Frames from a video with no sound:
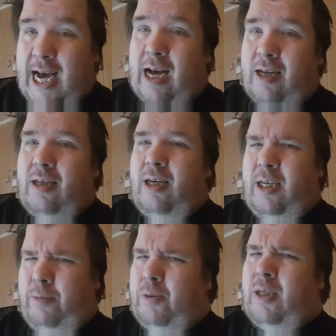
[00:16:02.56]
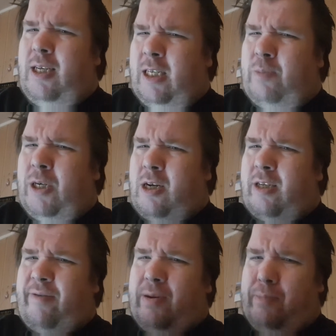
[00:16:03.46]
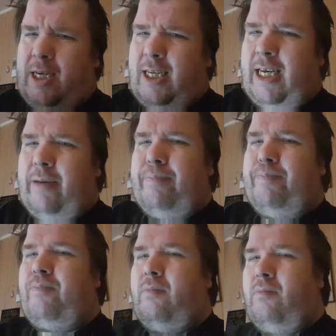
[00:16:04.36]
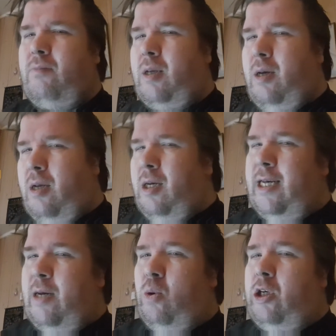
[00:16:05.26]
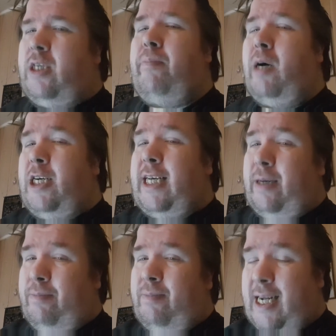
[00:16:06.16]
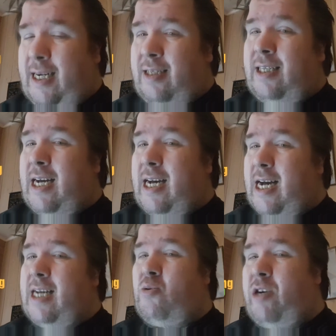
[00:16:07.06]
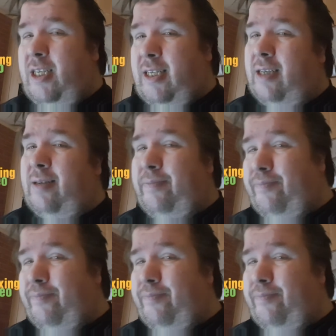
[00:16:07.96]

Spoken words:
Yeah, it's because of the money. They want the money. That's the reason.